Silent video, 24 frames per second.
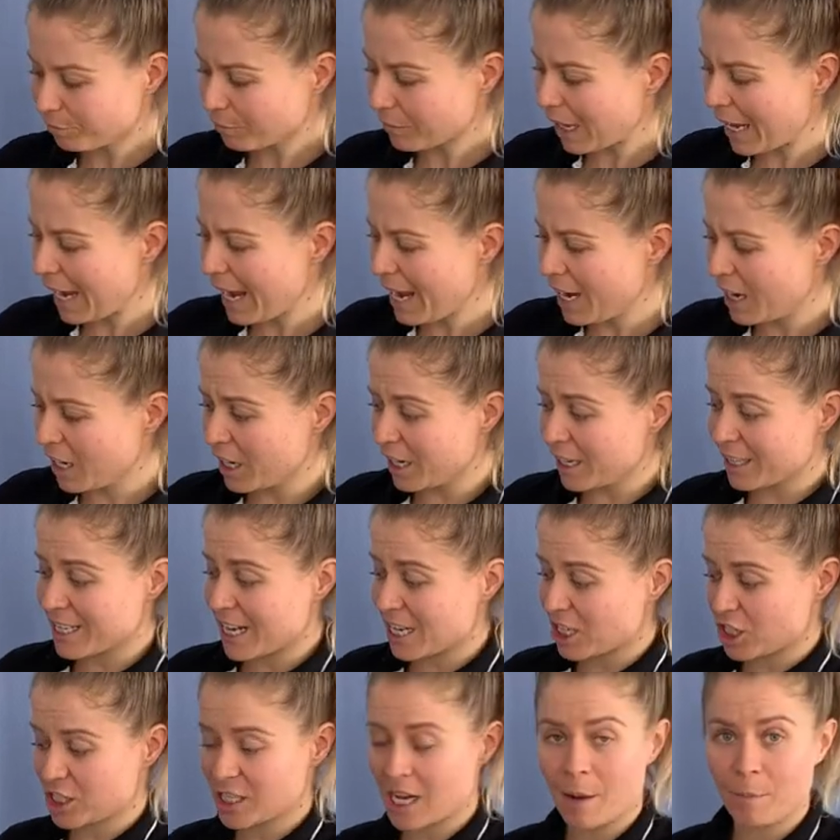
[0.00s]
and it
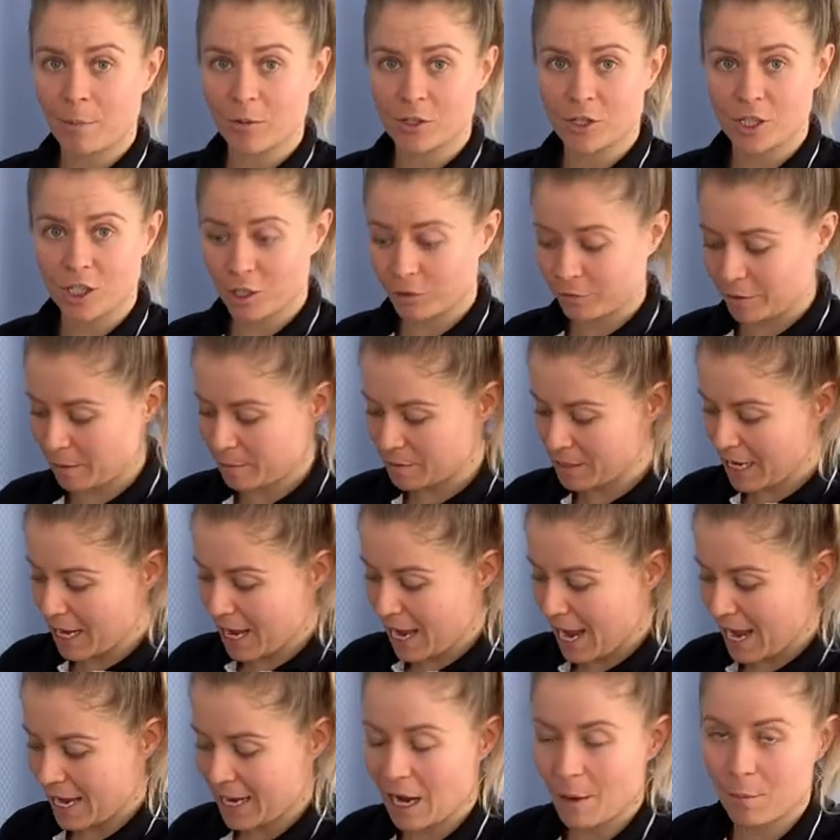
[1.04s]
attaches up onto your ribs
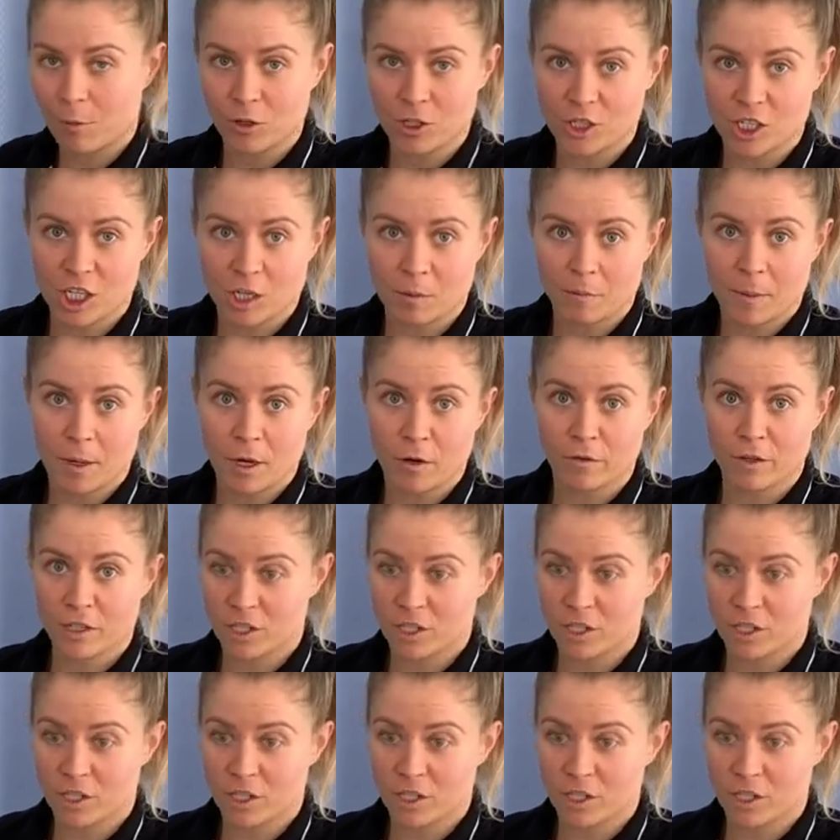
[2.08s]
and up onto your pelvis.